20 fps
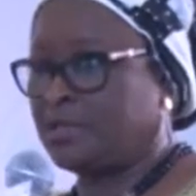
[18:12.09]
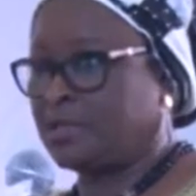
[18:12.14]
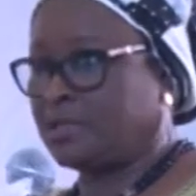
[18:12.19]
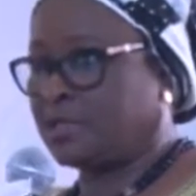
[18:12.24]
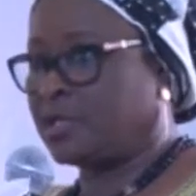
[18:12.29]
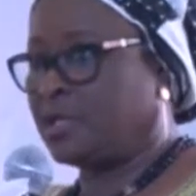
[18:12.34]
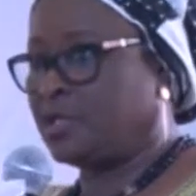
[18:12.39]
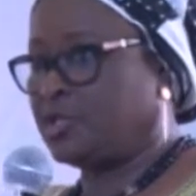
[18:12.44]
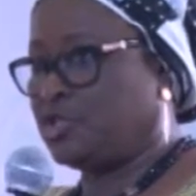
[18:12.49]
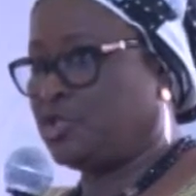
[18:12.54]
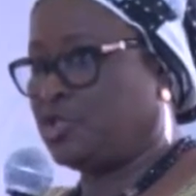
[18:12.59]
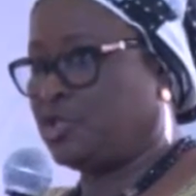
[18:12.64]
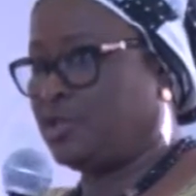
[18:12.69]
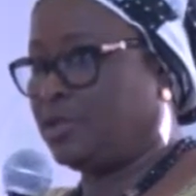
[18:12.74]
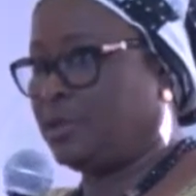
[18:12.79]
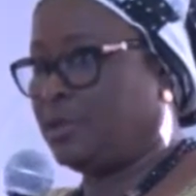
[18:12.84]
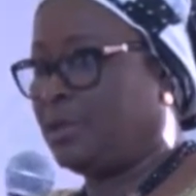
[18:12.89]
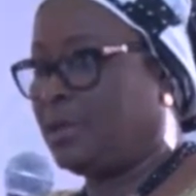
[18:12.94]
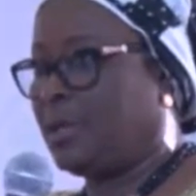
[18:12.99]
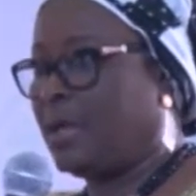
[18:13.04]

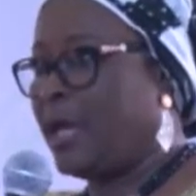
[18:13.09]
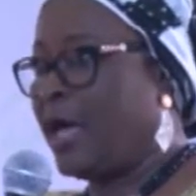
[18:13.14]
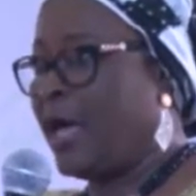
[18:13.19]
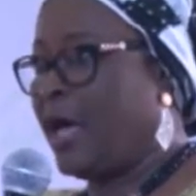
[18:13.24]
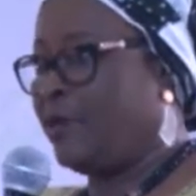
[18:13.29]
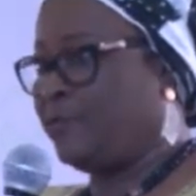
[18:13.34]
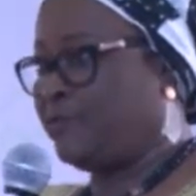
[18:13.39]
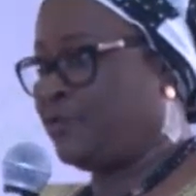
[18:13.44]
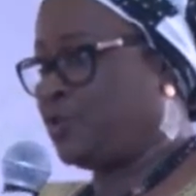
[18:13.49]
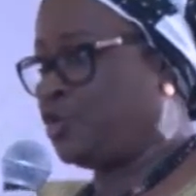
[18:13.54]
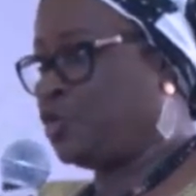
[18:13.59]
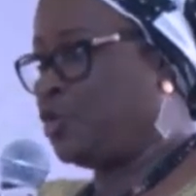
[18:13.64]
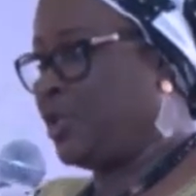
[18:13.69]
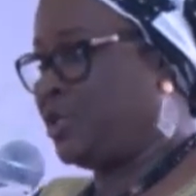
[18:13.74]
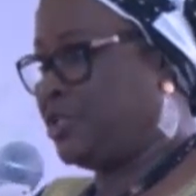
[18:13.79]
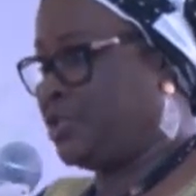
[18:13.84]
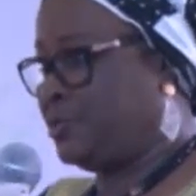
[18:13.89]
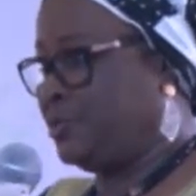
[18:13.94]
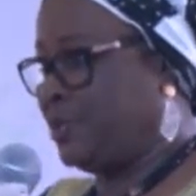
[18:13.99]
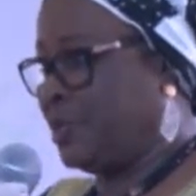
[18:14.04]
discussion after
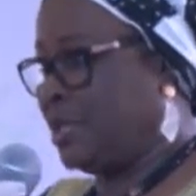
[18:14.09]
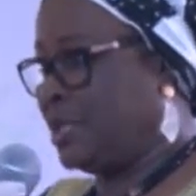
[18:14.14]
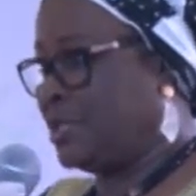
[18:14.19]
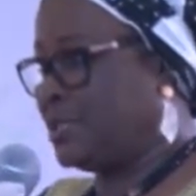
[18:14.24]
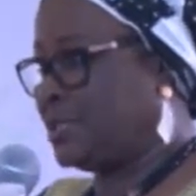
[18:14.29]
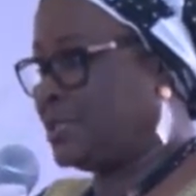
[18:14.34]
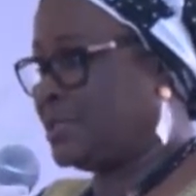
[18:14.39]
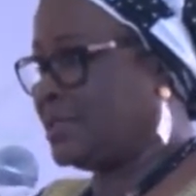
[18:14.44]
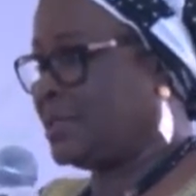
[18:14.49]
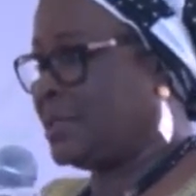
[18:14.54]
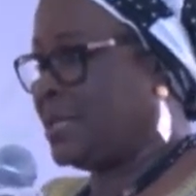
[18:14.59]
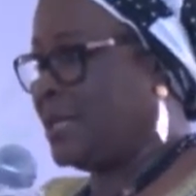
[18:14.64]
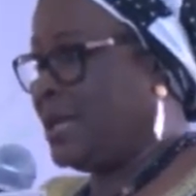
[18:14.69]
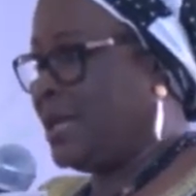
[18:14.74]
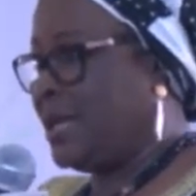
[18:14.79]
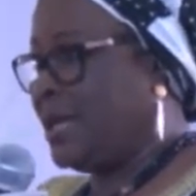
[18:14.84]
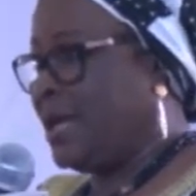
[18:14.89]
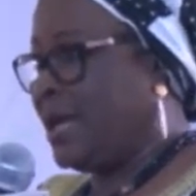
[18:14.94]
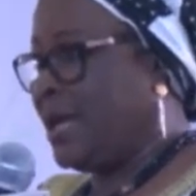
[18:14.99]
20 minutes.